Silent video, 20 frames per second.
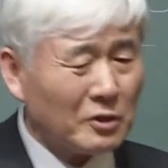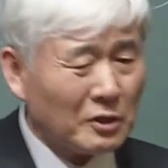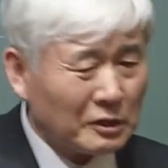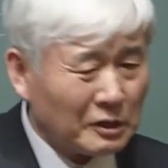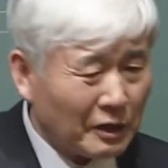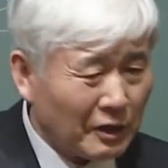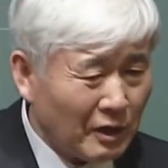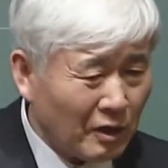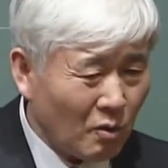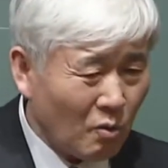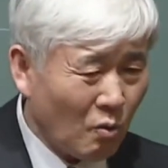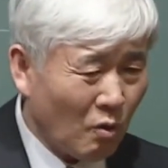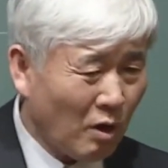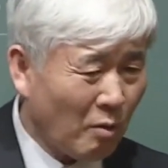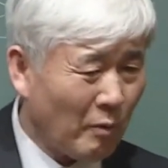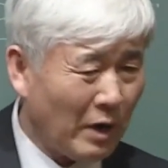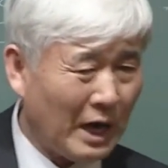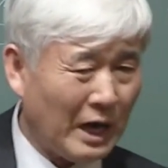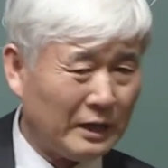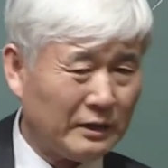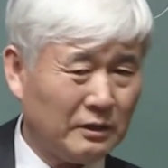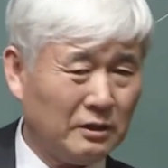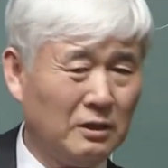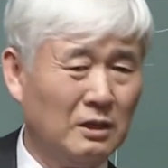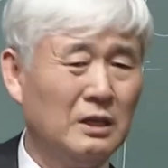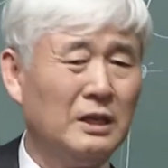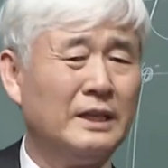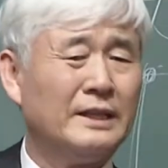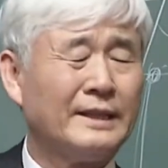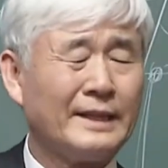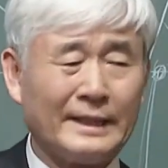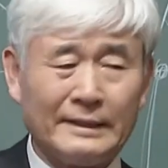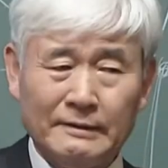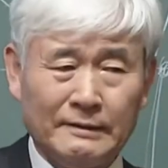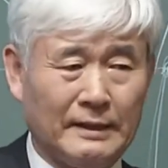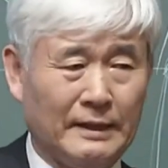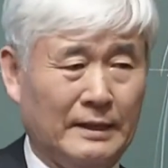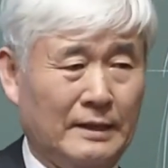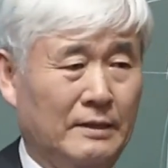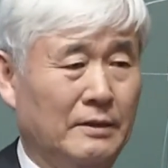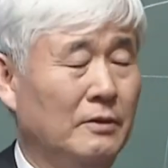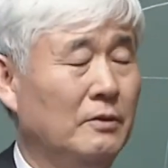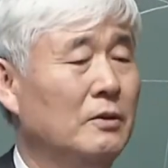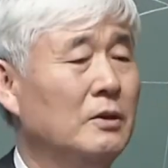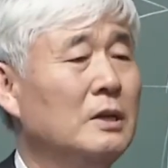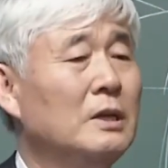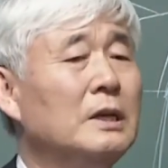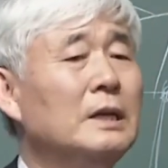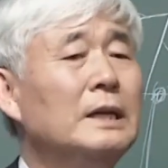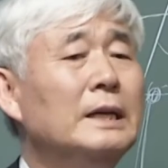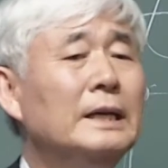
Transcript: but you also need a warm heart,